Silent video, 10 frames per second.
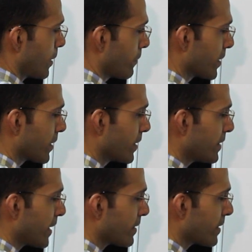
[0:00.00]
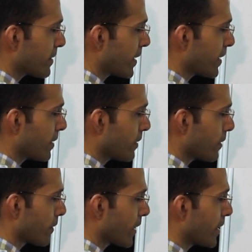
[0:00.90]
With this as the
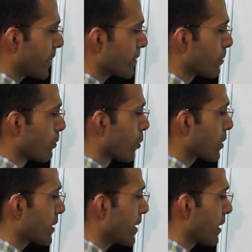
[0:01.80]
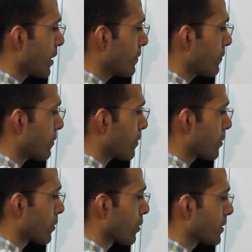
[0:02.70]
center, radius more than half,
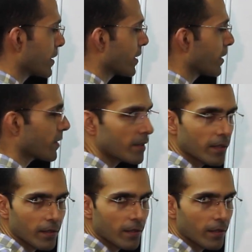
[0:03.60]
draw the arc.